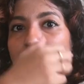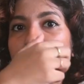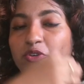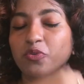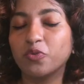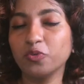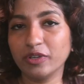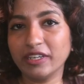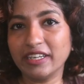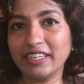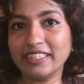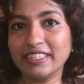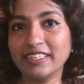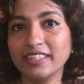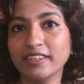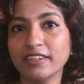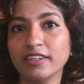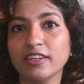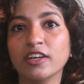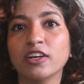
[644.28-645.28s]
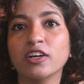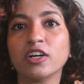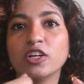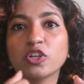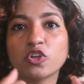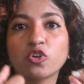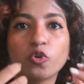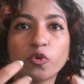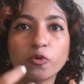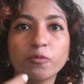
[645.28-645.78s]
it only.
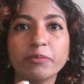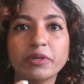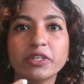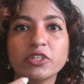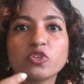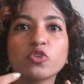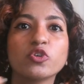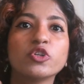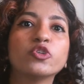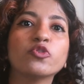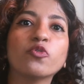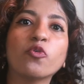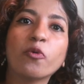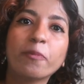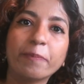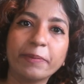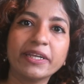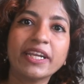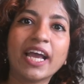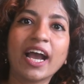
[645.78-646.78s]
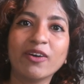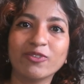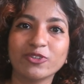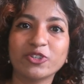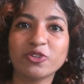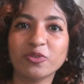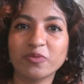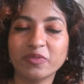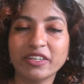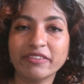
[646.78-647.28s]
Comb is going to open out
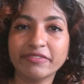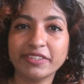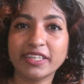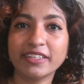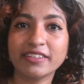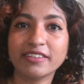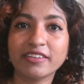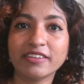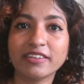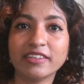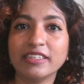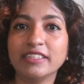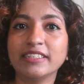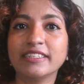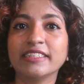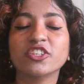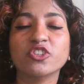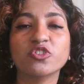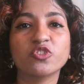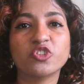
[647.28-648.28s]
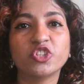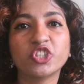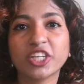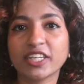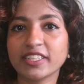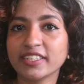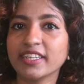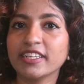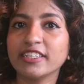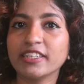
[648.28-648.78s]
your waves and curls. You'll
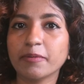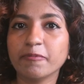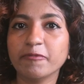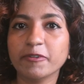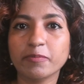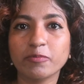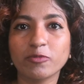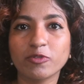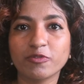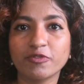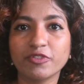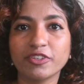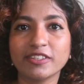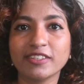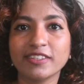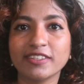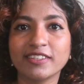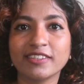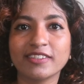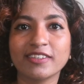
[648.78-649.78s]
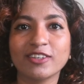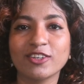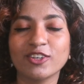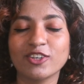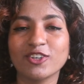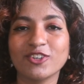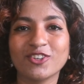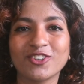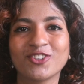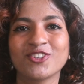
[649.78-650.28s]
just end up with more frizz.
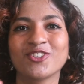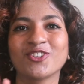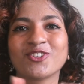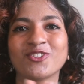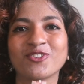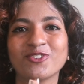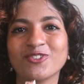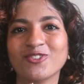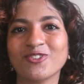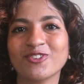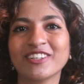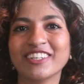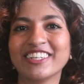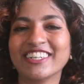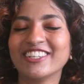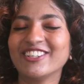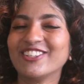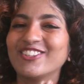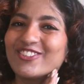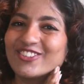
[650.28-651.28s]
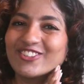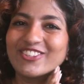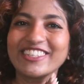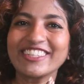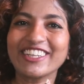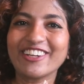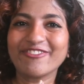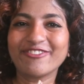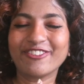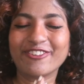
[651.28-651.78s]
So do
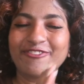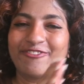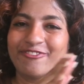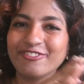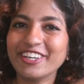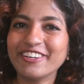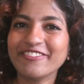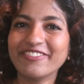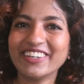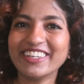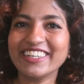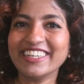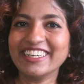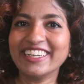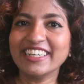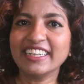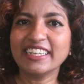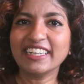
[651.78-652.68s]
yourself a favor